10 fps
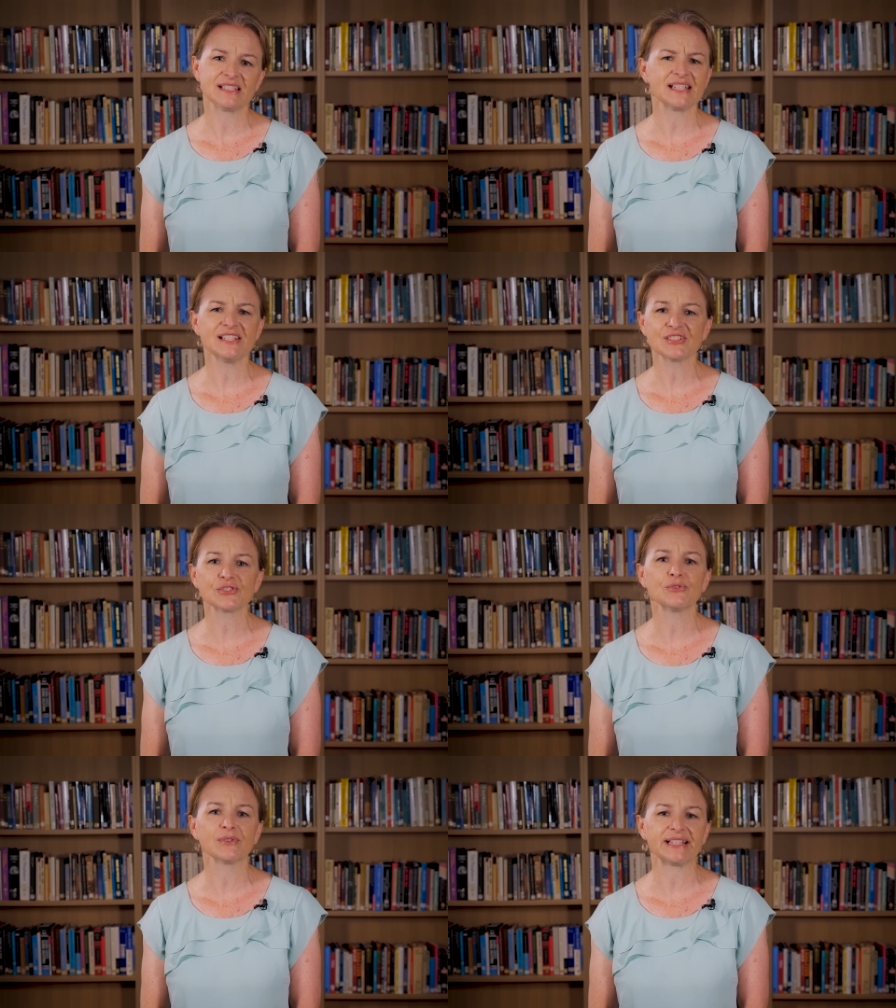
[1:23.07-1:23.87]
Teachers
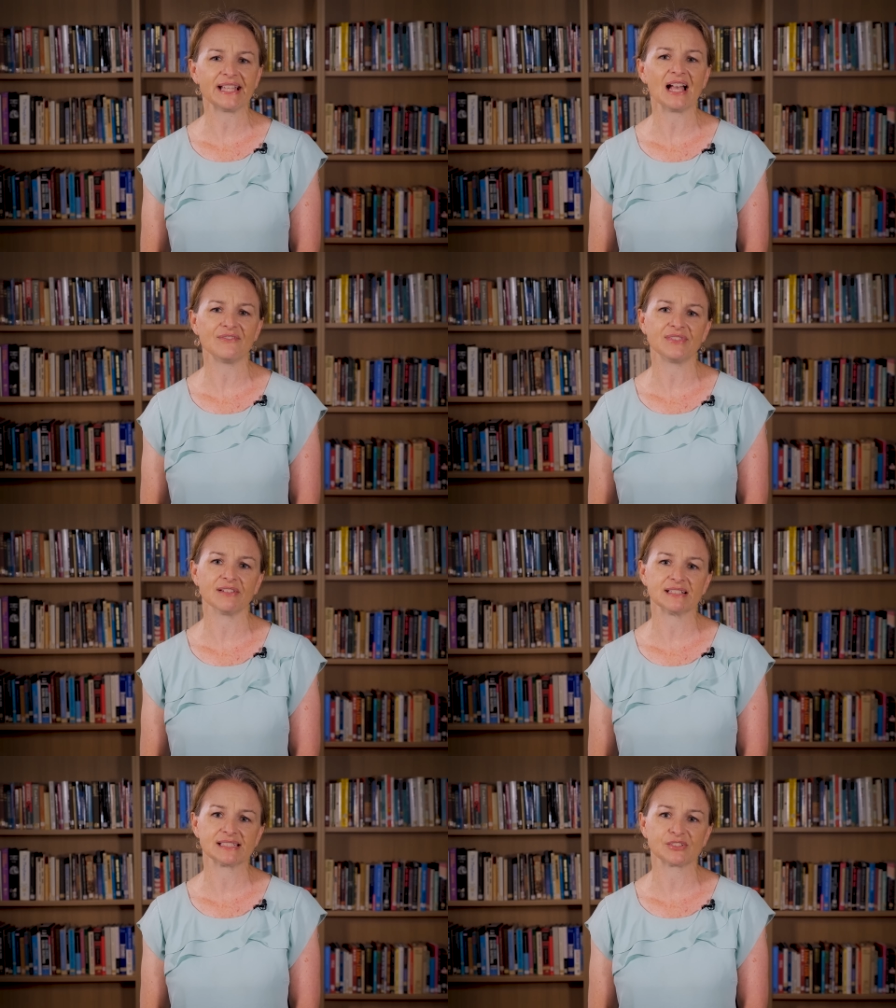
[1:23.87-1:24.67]
already have
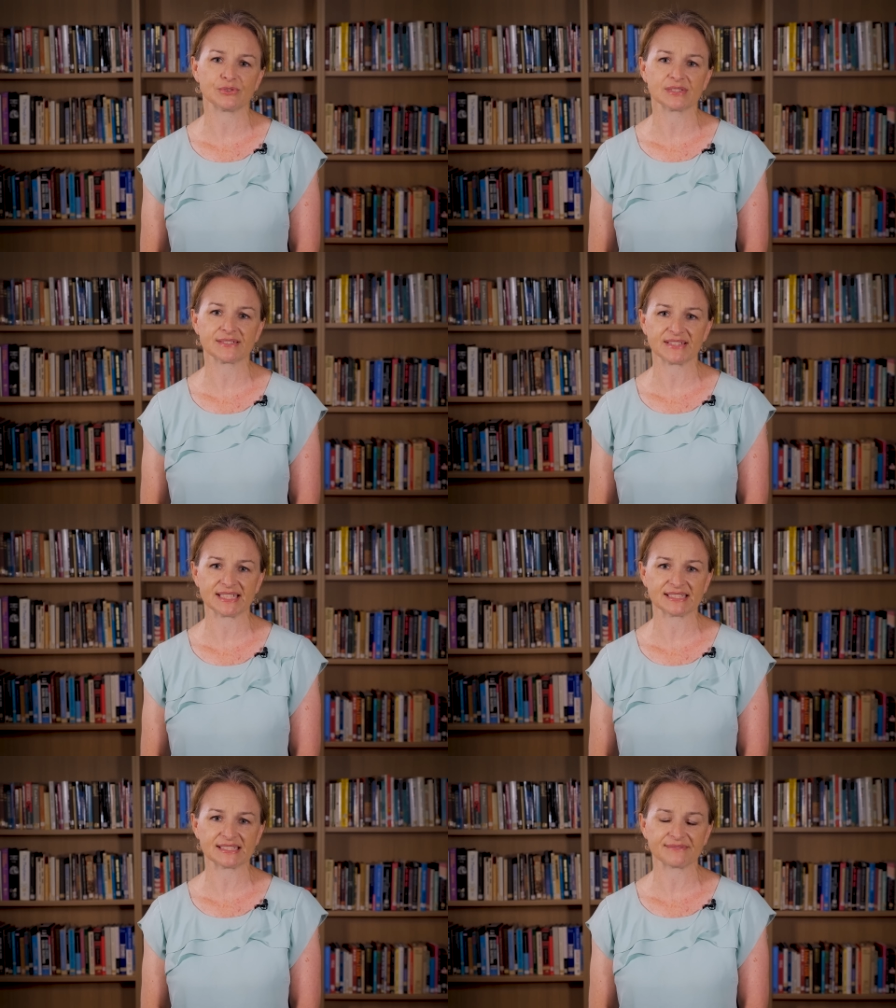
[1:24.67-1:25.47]
various tools for
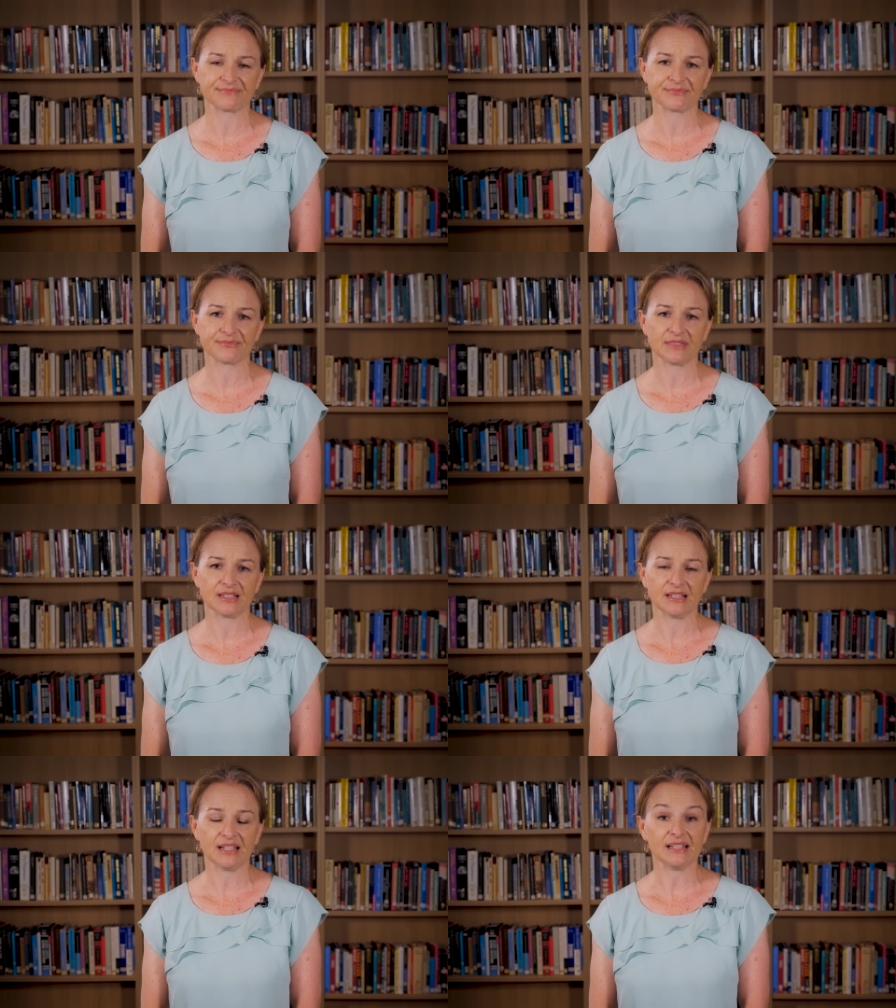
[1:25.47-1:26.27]
this.
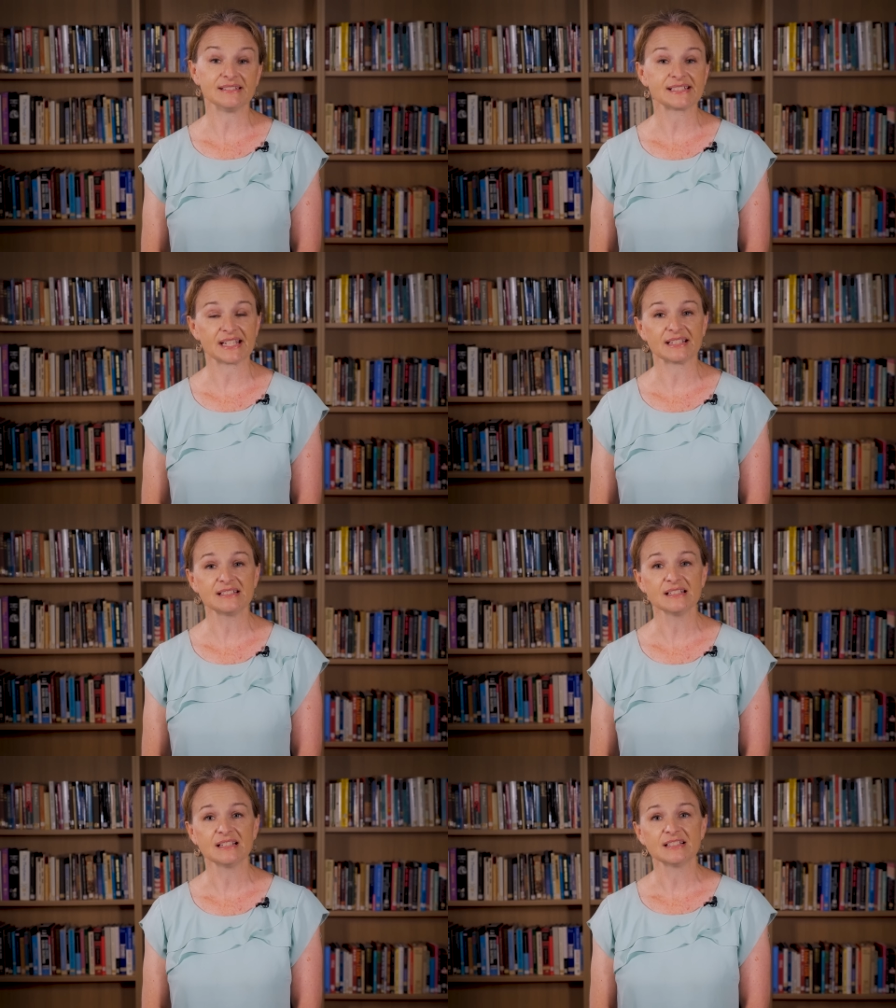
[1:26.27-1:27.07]
Instead,